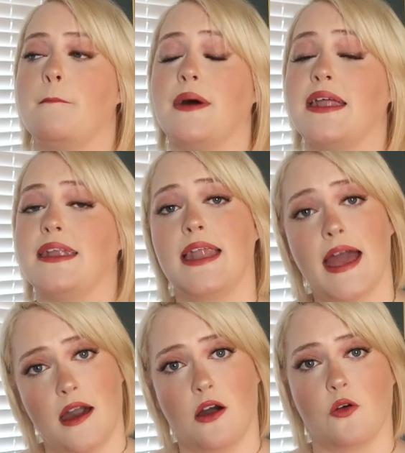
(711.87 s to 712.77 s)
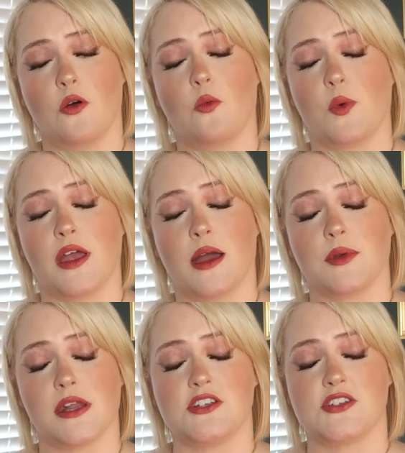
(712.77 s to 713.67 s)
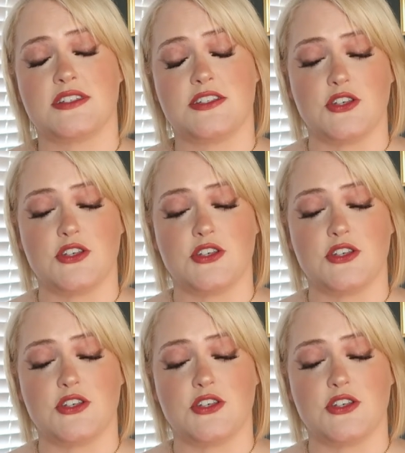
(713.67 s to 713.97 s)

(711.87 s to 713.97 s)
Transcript: But now we I'm gonna just